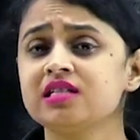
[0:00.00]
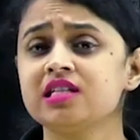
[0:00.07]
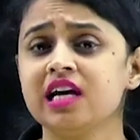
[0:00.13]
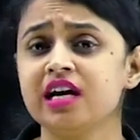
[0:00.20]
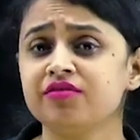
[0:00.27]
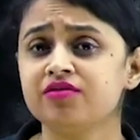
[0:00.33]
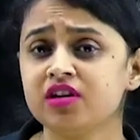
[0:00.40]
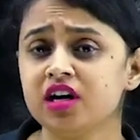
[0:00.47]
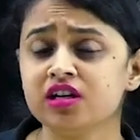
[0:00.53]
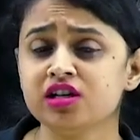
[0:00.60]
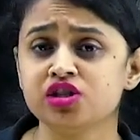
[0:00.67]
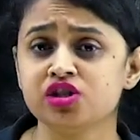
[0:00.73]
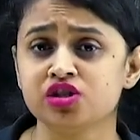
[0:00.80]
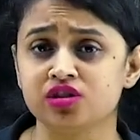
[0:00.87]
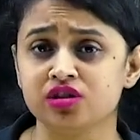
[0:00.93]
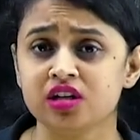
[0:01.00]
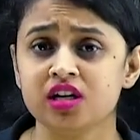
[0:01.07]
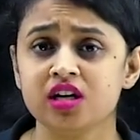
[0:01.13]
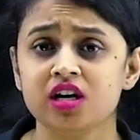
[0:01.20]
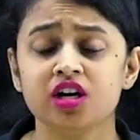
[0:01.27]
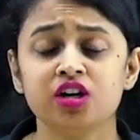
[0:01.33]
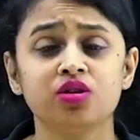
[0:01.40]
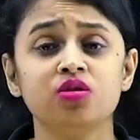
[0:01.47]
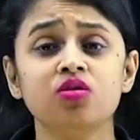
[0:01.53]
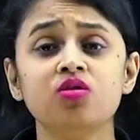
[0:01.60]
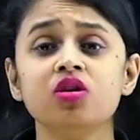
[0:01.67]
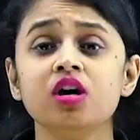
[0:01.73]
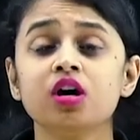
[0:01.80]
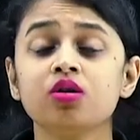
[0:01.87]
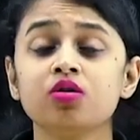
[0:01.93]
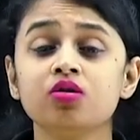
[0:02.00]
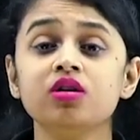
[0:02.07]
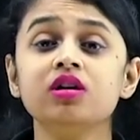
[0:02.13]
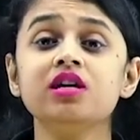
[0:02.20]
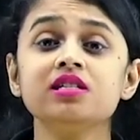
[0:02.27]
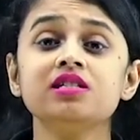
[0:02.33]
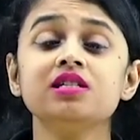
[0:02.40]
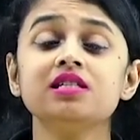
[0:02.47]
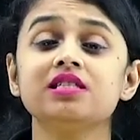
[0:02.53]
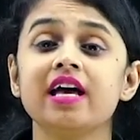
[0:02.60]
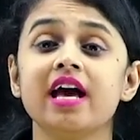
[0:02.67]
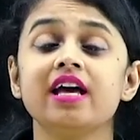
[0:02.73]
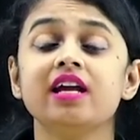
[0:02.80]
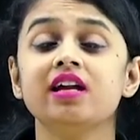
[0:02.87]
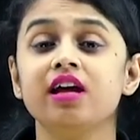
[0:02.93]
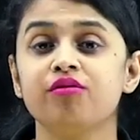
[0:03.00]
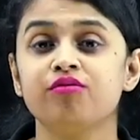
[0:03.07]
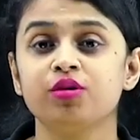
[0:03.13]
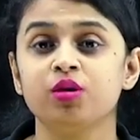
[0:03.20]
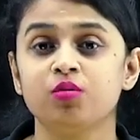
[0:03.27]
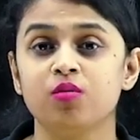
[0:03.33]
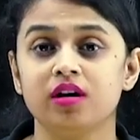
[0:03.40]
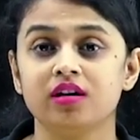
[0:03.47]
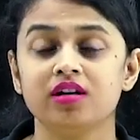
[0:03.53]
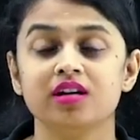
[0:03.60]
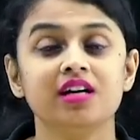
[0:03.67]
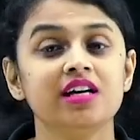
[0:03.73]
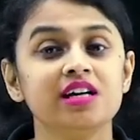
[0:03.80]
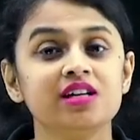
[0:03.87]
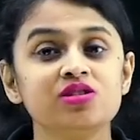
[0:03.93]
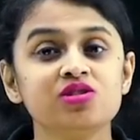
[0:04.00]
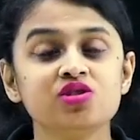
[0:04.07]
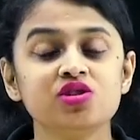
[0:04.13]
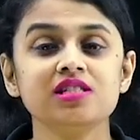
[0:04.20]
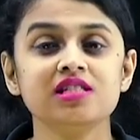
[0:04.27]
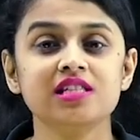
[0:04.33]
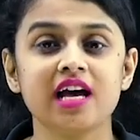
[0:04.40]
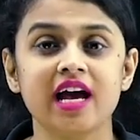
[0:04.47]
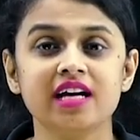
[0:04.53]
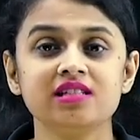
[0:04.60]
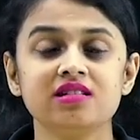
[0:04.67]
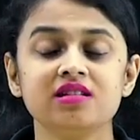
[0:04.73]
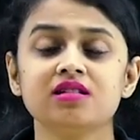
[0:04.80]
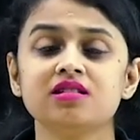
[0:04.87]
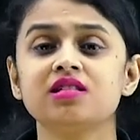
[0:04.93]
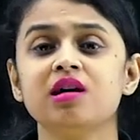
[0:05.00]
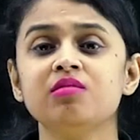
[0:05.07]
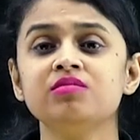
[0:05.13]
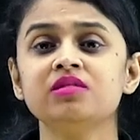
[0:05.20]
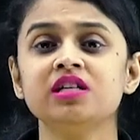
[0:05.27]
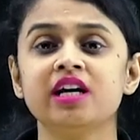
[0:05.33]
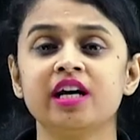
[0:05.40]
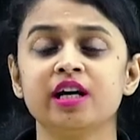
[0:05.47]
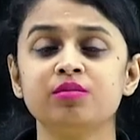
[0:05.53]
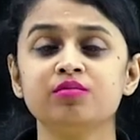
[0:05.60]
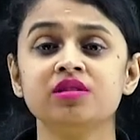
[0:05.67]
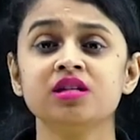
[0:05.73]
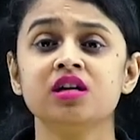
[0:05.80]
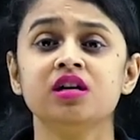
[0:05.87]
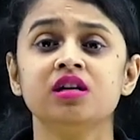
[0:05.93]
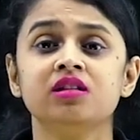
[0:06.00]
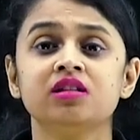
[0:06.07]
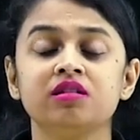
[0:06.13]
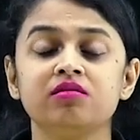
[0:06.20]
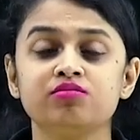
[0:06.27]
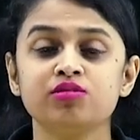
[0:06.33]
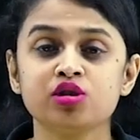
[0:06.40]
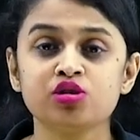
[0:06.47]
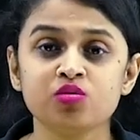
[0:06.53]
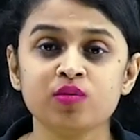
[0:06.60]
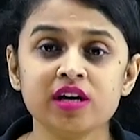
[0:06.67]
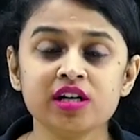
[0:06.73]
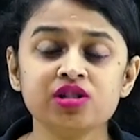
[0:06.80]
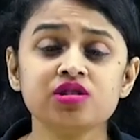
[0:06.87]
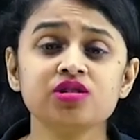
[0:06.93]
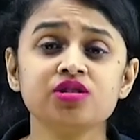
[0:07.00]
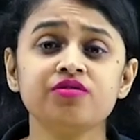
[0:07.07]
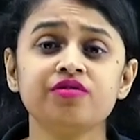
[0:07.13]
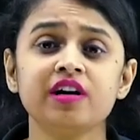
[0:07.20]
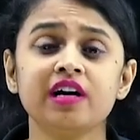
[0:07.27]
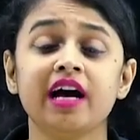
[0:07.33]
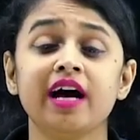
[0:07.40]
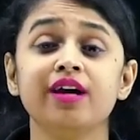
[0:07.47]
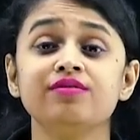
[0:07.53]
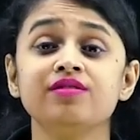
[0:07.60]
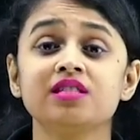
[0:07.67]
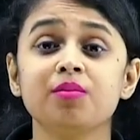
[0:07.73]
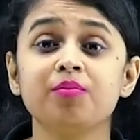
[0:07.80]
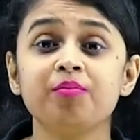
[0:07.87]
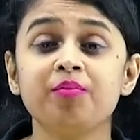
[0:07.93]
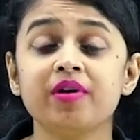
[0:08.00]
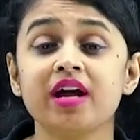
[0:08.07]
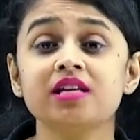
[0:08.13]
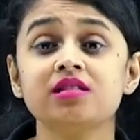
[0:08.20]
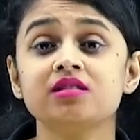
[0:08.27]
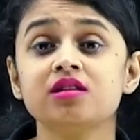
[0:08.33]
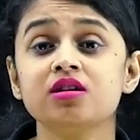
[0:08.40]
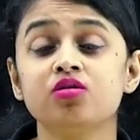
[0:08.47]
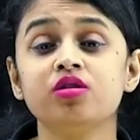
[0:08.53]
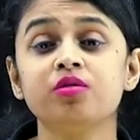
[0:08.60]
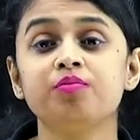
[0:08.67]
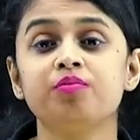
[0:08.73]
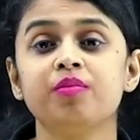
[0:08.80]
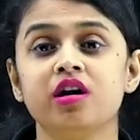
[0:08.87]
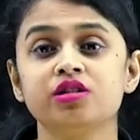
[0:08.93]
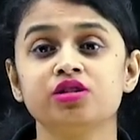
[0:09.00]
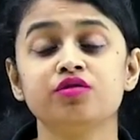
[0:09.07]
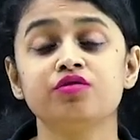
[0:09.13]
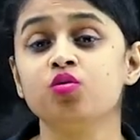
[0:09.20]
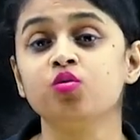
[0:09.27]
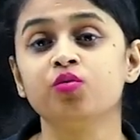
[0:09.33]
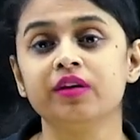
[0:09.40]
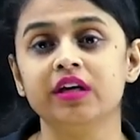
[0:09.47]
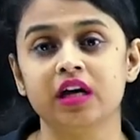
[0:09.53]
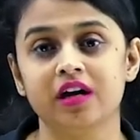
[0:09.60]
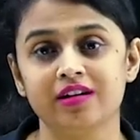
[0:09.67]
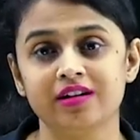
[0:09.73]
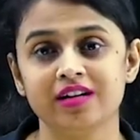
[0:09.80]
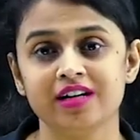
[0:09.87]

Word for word: life condition, you know, goodness is there in everyone. It's just that sometimes the situations of our life suppress the good part of who we are.